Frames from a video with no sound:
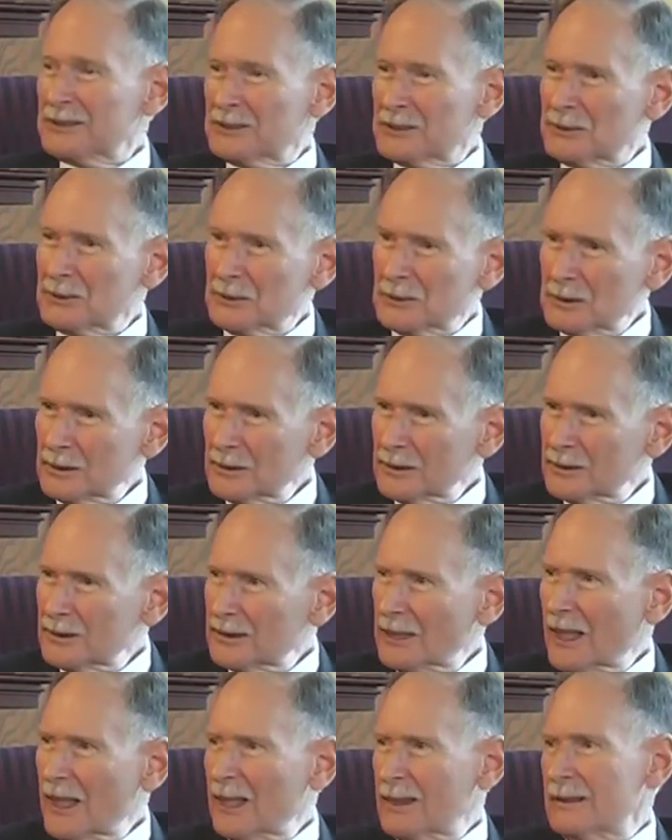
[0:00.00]
School,
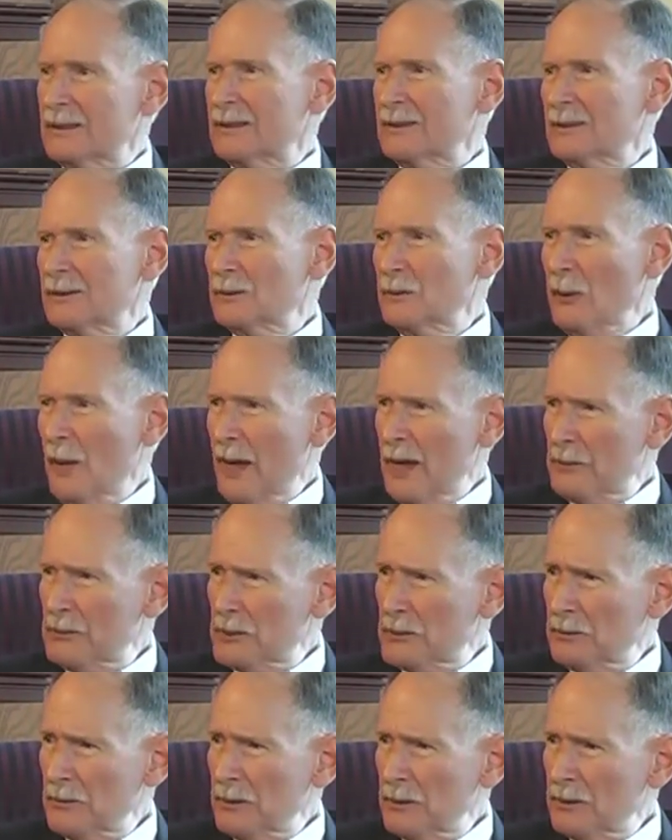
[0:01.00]
not
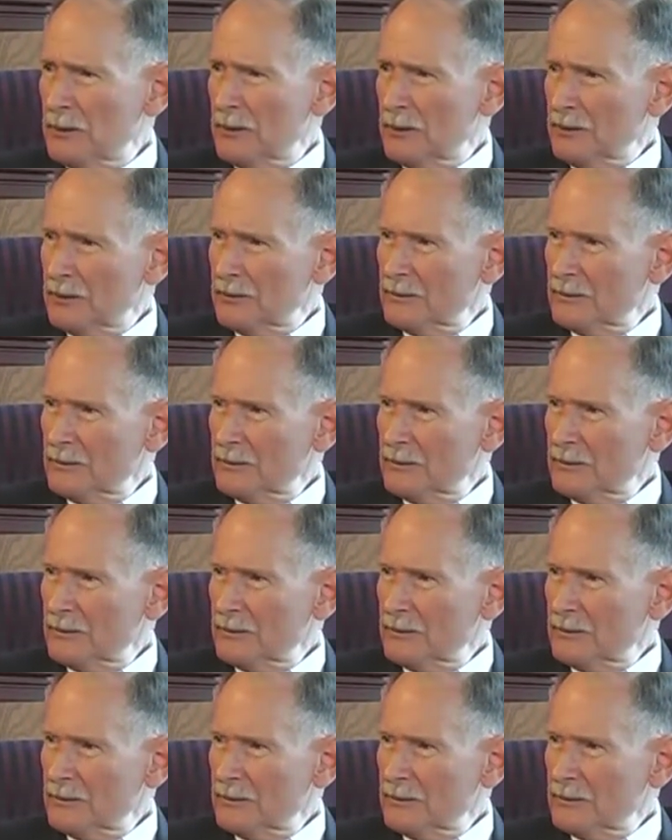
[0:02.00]
WAMSBU,